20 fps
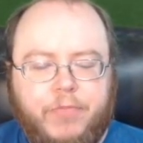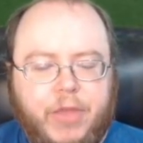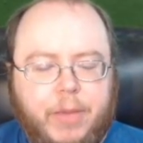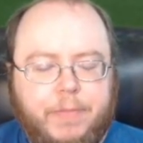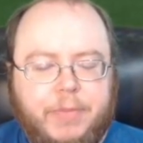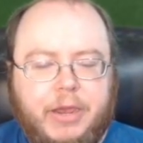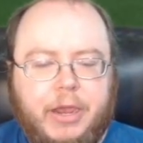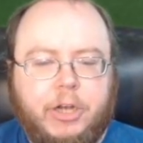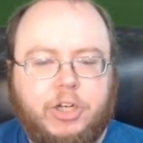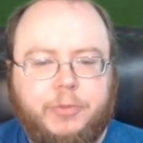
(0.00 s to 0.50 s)

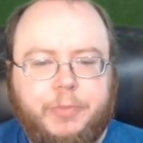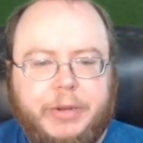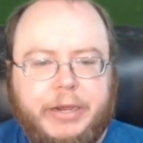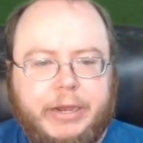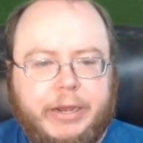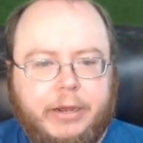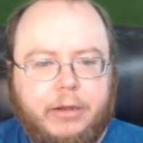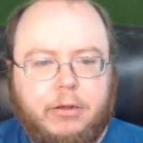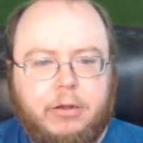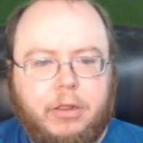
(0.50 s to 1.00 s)

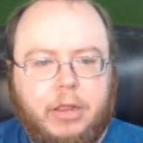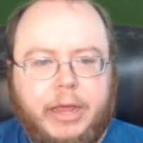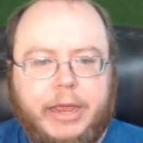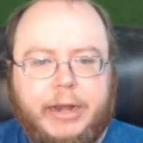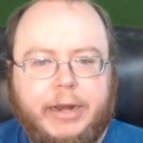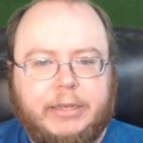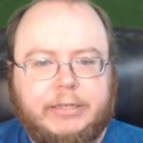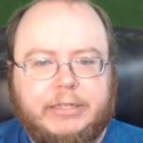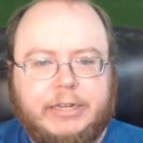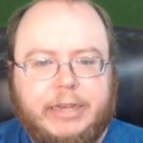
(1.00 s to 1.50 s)
PHP
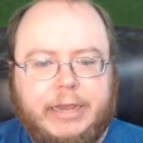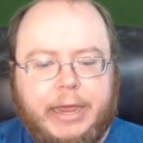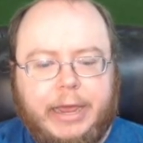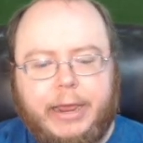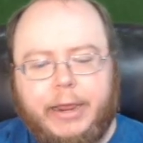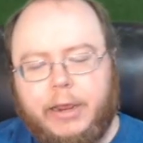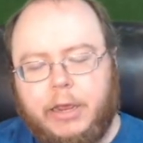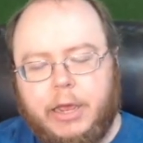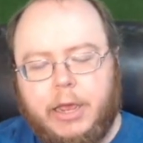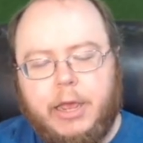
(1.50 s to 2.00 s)
client
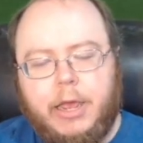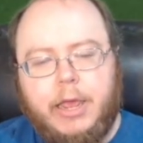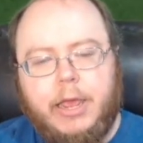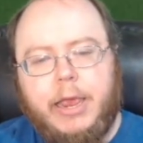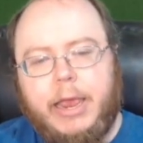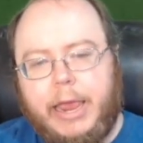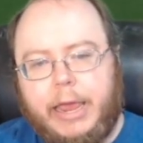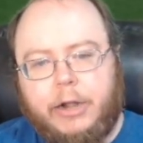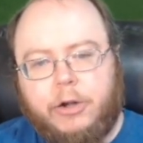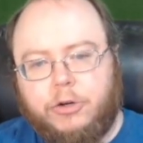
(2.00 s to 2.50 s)
SDK,
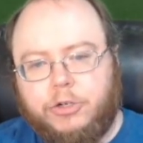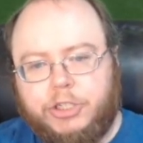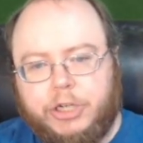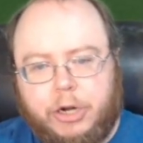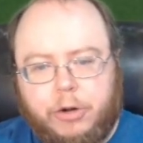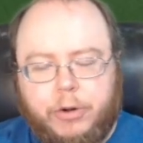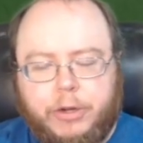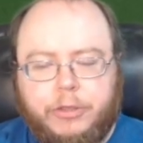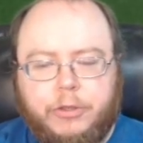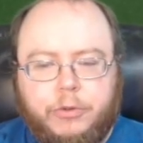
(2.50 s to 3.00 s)
and it'll
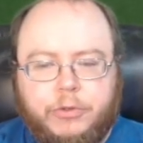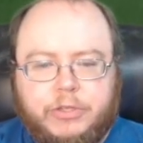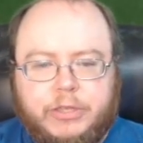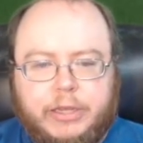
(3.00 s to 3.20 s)
generate those